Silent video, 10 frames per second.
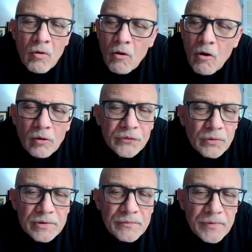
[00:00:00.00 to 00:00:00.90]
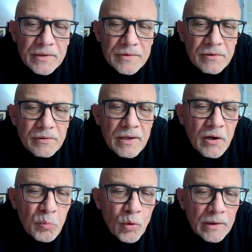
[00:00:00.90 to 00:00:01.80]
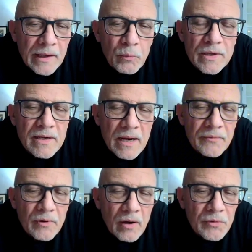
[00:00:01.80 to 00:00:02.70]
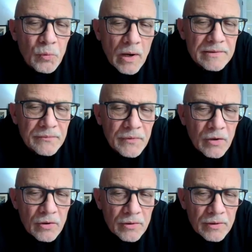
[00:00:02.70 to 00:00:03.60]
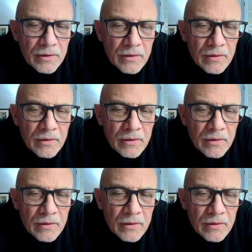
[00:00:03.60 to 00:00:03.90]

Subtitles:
All sorts of things occur to help one that would never otherwise have occurred.